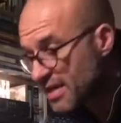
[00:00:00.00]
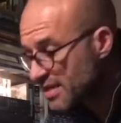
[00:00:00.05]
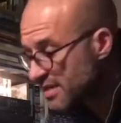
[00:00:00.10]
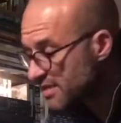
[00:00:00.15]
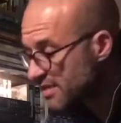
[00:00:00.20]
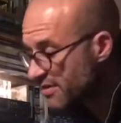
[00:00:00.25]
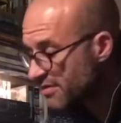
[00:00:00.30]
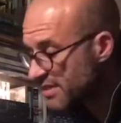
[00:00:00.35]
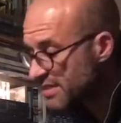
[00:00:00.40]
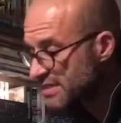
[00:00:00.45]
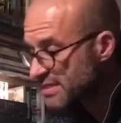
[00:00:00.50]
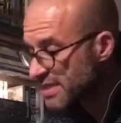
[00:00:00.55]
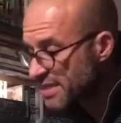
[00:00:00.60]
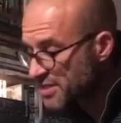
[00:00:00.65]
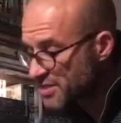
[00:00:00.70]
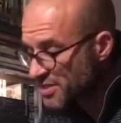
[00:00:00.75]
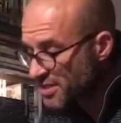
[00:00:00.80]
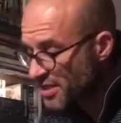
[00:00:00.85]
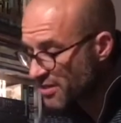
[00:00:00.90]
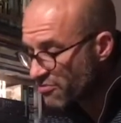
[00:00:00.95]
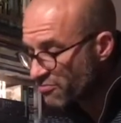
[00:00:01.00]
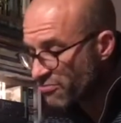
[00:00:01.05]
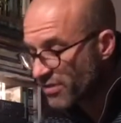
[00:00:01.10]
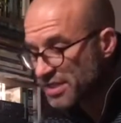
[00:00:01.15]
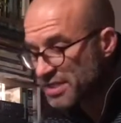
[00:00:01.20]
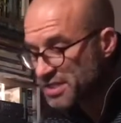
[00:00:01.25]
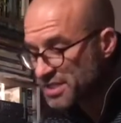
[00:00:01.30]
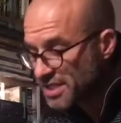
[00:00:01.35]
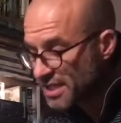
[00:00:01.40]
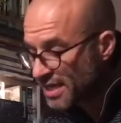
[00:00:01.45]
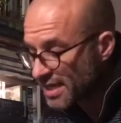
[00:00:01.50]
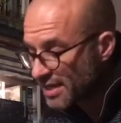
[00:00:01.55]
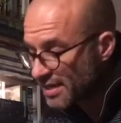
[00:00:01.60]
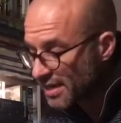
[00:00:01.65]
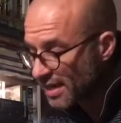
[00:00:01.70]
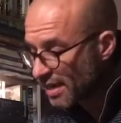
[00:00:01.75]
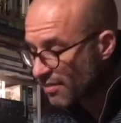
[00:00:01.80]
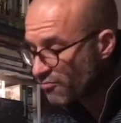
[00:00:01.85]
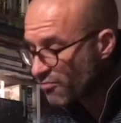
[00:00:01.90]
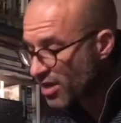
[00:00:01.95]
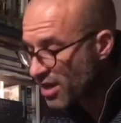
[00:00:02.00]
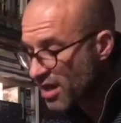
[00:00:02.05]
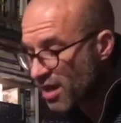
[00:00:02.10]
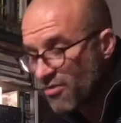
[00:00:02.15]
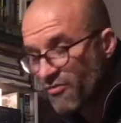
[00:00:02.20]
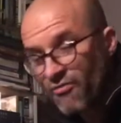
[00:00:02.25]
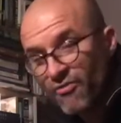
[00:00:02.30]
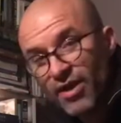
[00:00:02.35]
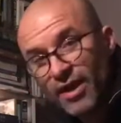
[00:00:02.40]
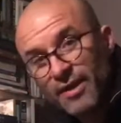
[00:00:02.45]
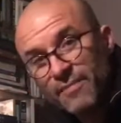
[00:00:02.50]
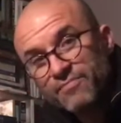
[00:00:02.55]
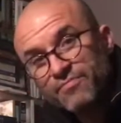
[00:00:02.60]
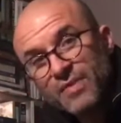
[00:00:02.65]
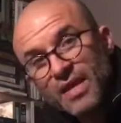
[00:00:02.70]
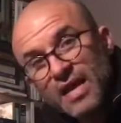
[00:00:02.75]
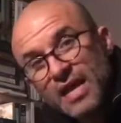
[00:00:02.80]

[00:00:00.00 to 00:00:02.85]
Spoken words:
So it's literally rinsing and recovering